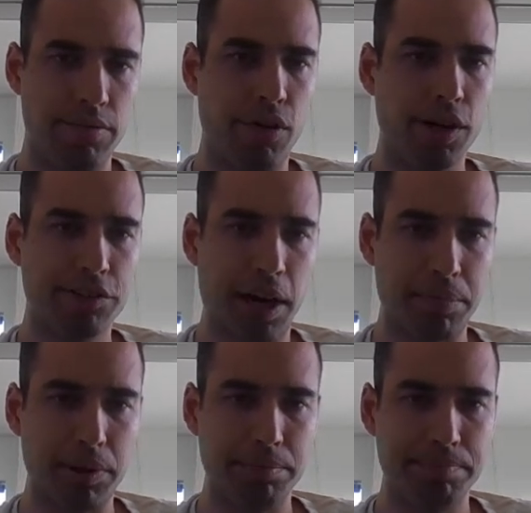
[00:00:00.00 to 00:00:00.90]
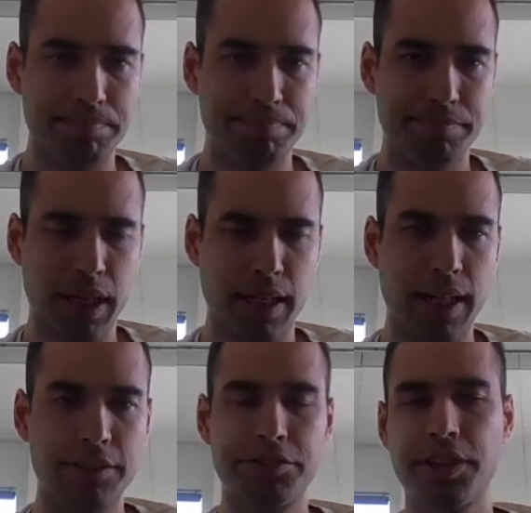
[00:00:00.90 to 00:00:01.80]
For example,
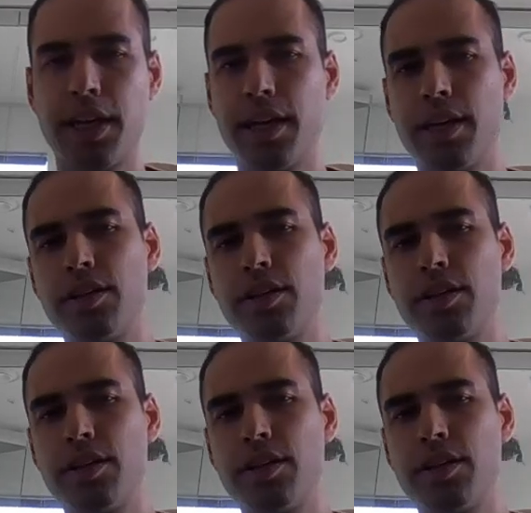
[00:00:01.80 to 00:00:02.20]
let's say